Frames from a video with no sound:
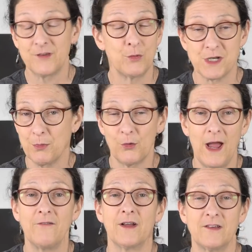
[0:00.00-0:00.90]
switchable
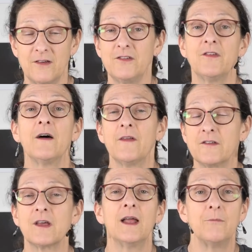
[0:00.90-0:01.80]
graphics because duh,
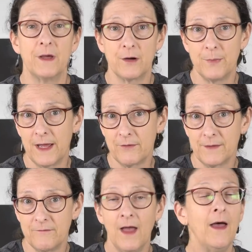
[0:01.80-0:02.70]
that's going to have better
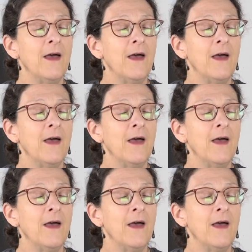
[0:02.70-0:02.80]
battery life.